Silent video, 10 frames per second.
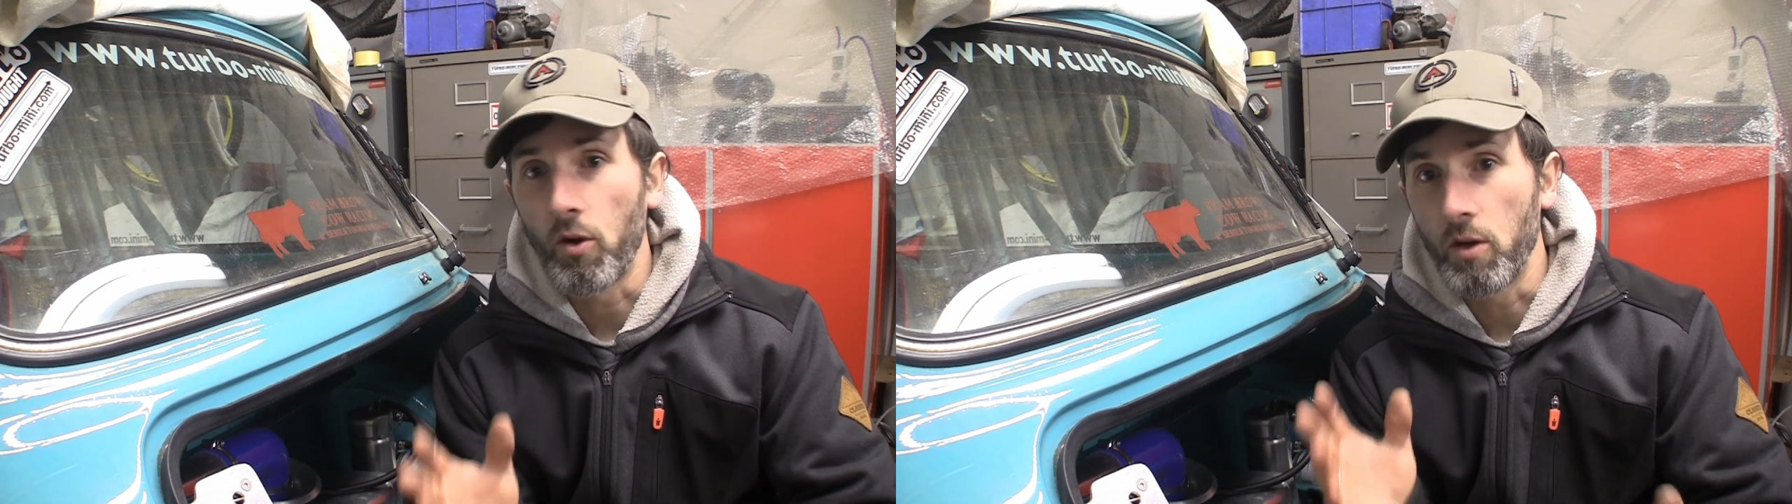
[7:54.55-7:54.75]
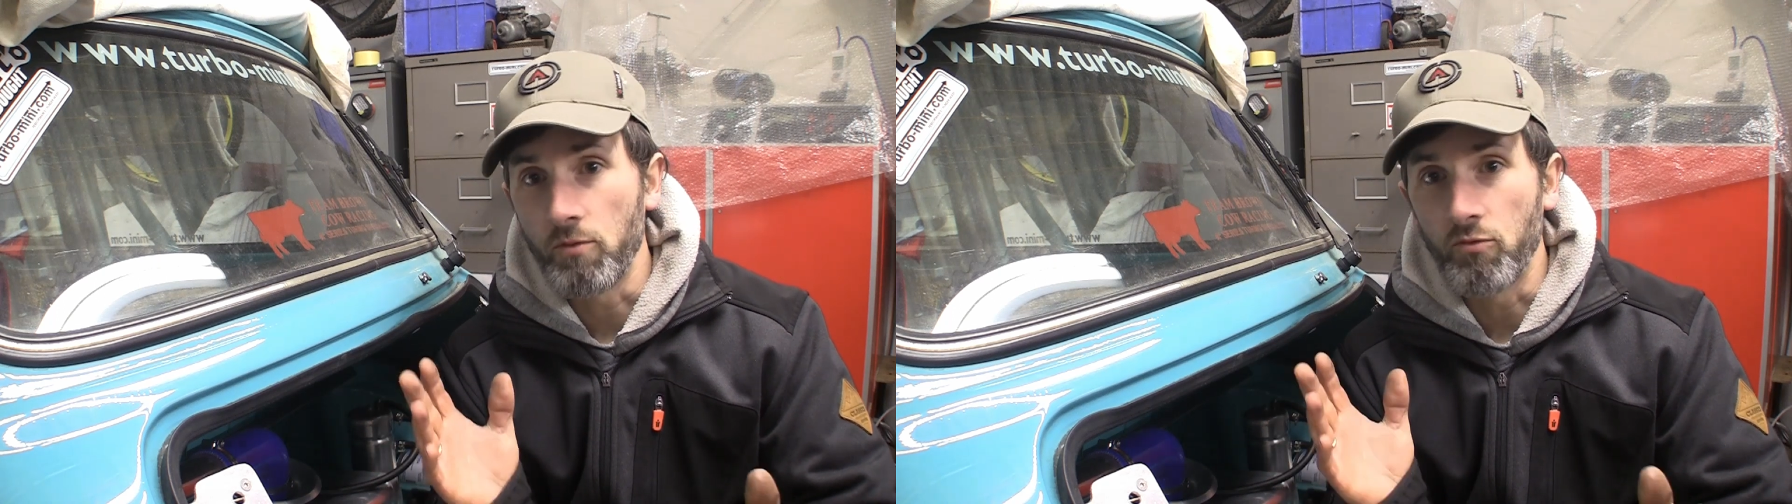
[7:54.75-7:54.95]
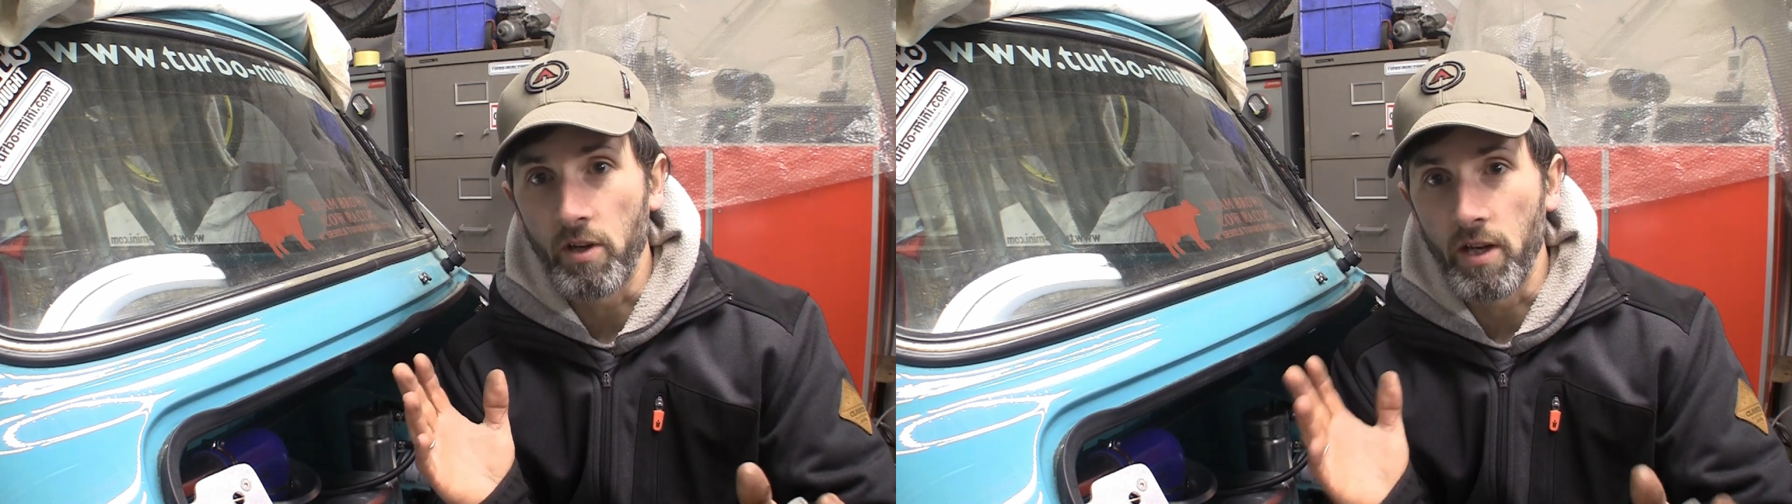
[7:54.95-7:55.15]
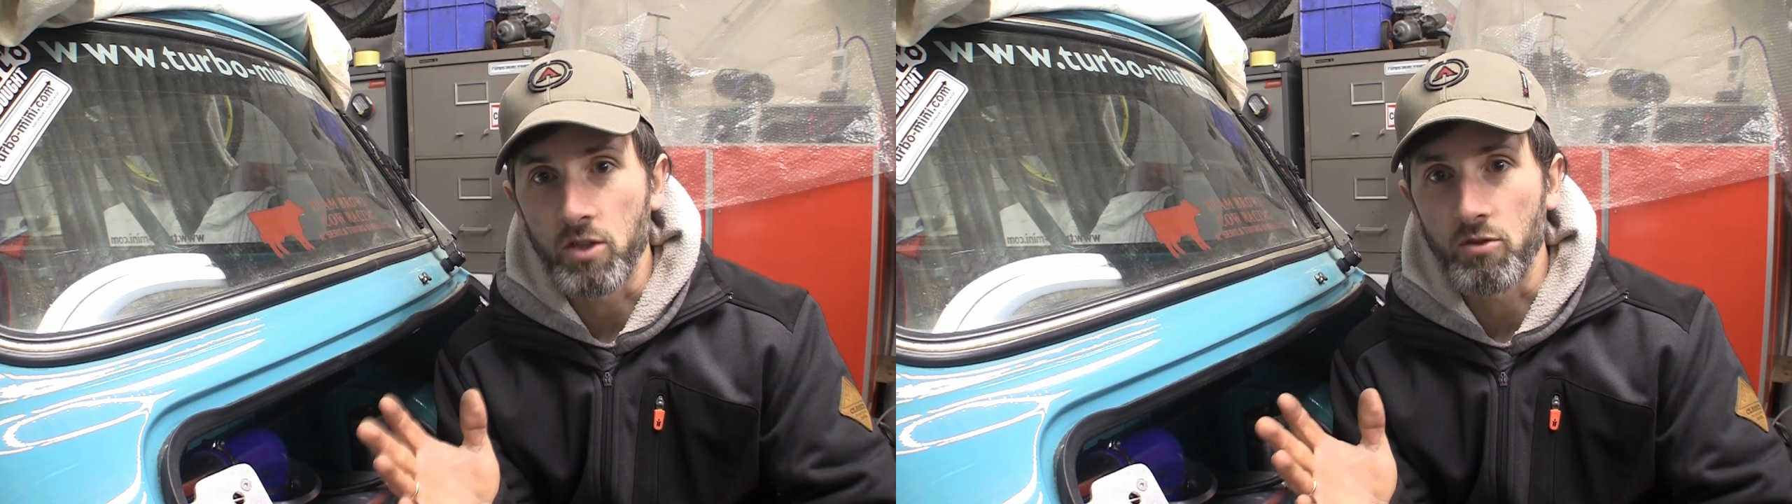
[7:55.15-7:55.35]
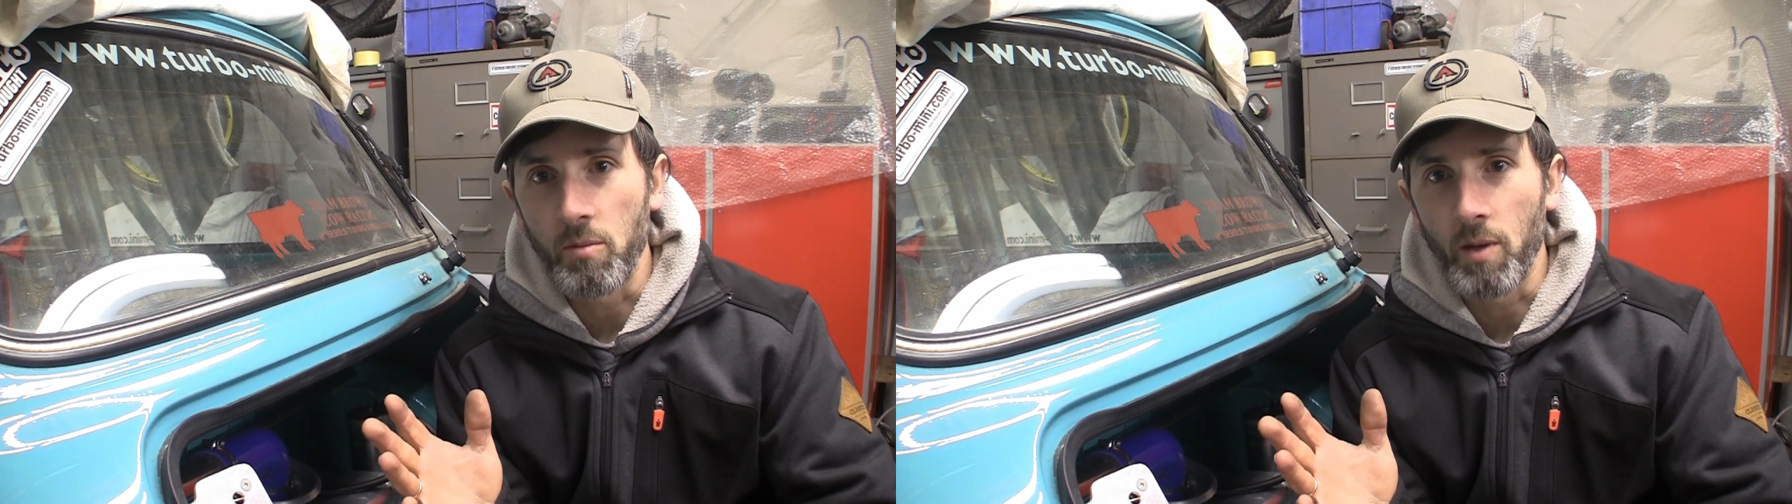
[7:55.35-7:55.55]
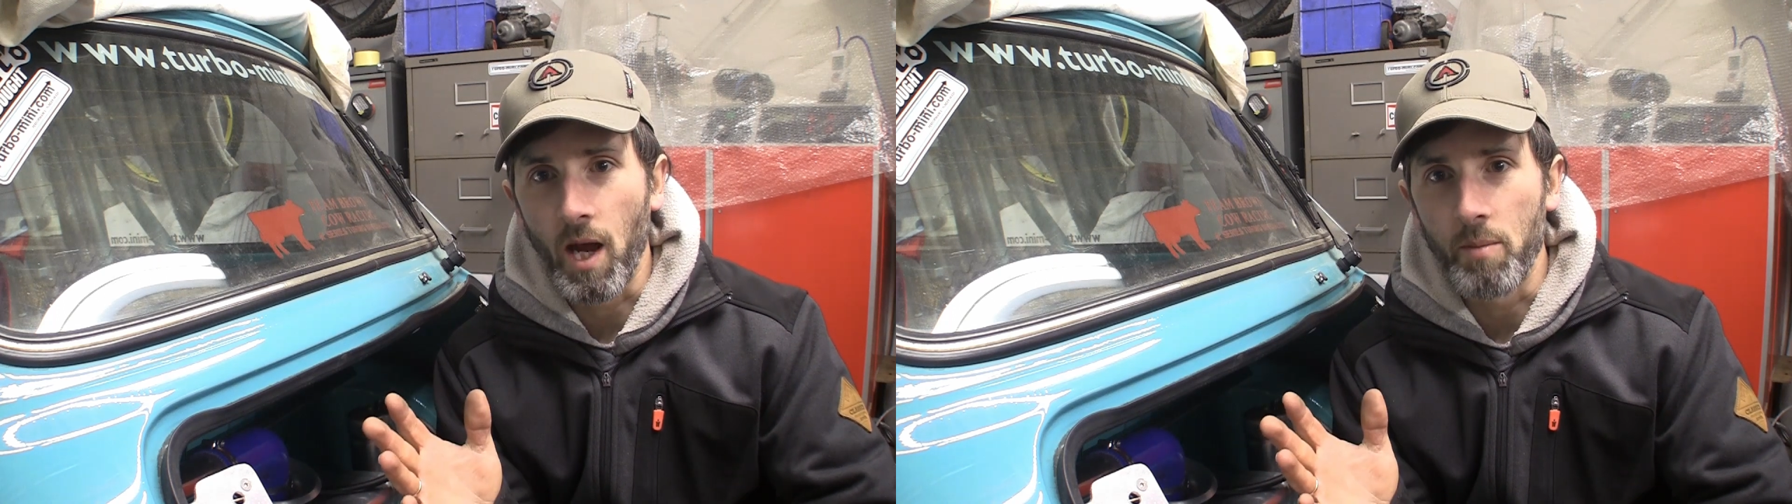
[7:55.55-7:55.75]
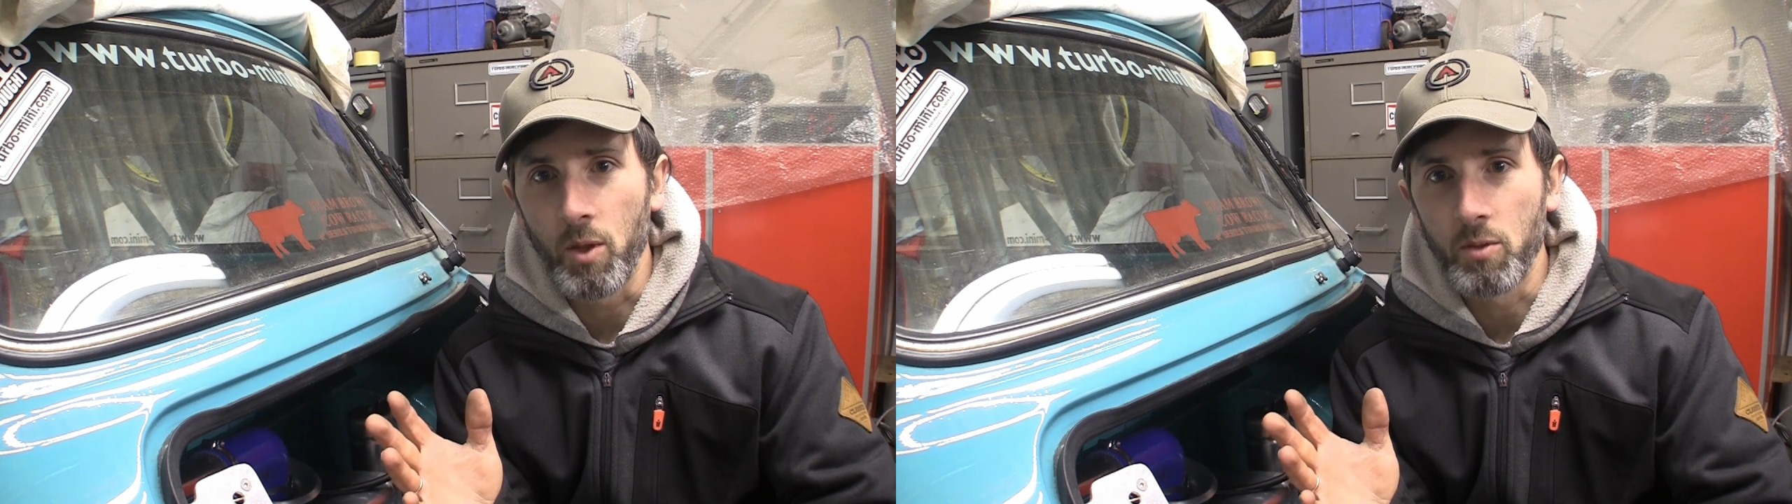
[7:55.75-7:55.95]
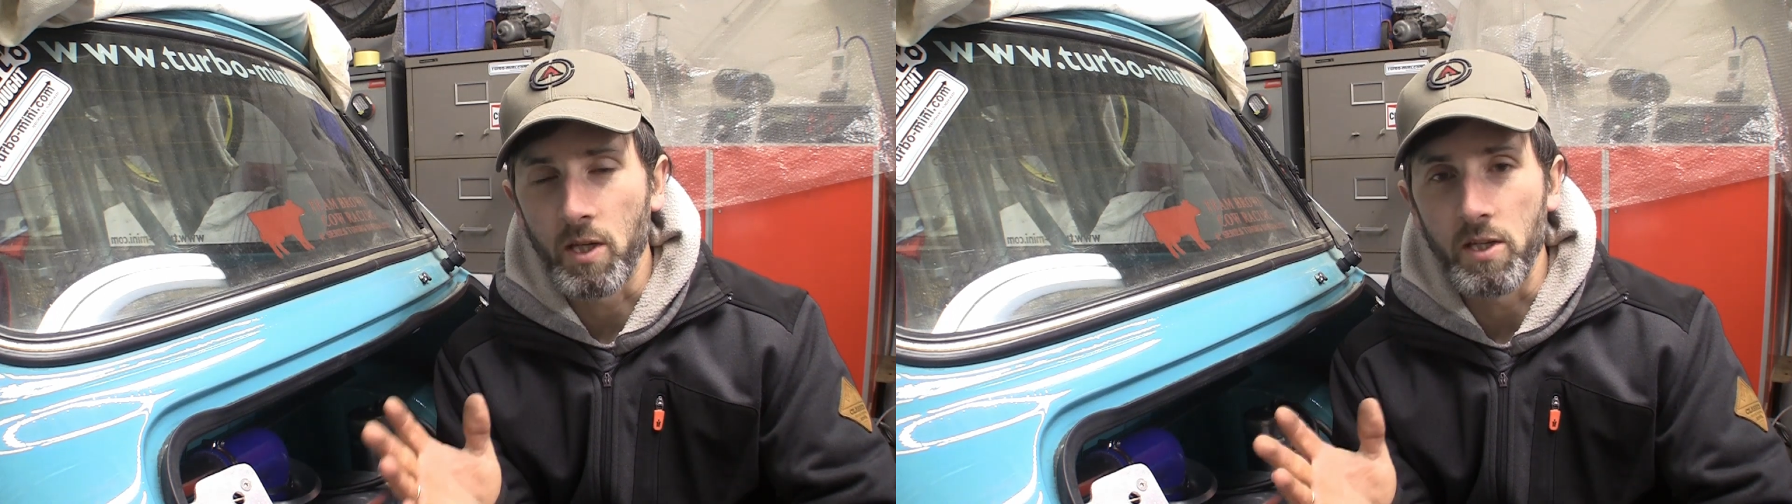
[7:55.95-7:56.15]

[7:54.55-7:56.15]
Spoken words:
or you're running extremely high boost